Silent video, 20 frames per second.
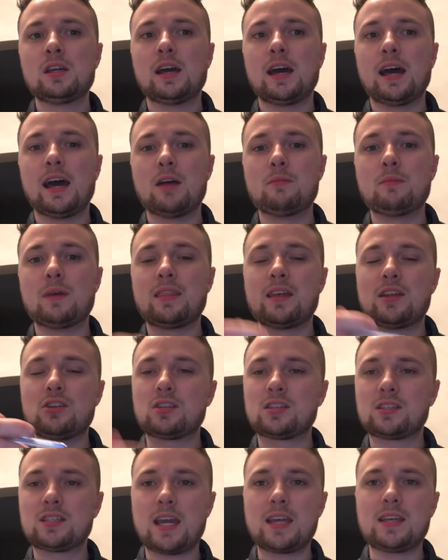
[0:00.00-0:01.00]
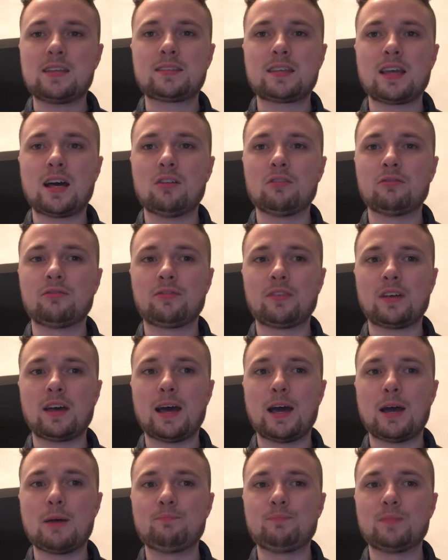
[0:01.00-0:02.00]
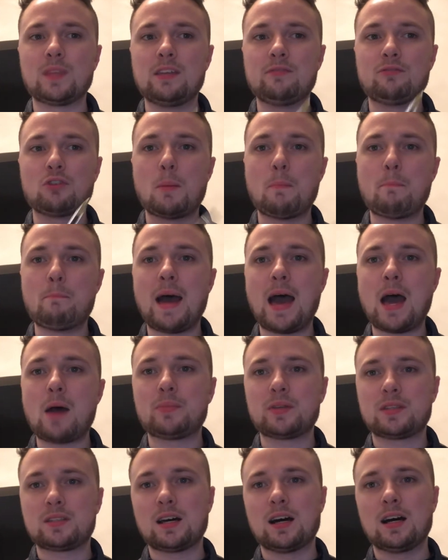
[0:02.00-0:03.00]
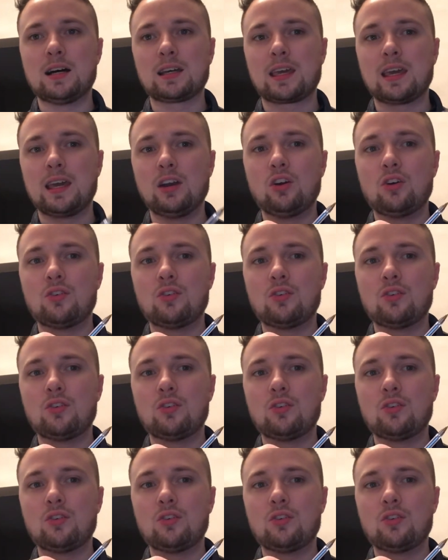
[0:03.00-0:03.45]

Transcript: and then just set yourself either a MEP target